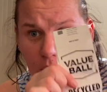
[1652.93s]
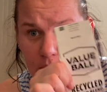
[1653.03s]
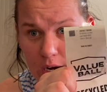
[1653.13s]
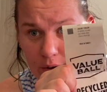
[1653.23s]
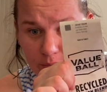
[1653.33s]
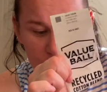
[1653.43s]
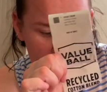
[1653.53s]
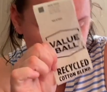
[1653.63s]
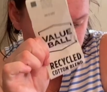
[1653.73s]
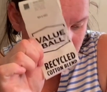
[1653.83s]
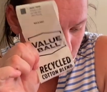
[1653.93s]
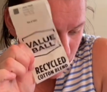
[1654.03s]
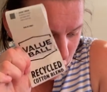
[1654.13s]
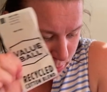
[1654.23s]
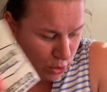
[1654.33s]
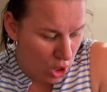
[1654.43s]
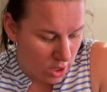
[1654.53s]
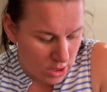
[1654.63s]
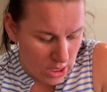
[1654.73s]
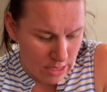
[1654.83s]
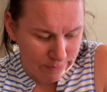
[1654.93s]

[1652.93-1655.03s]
So this one was just super chunky.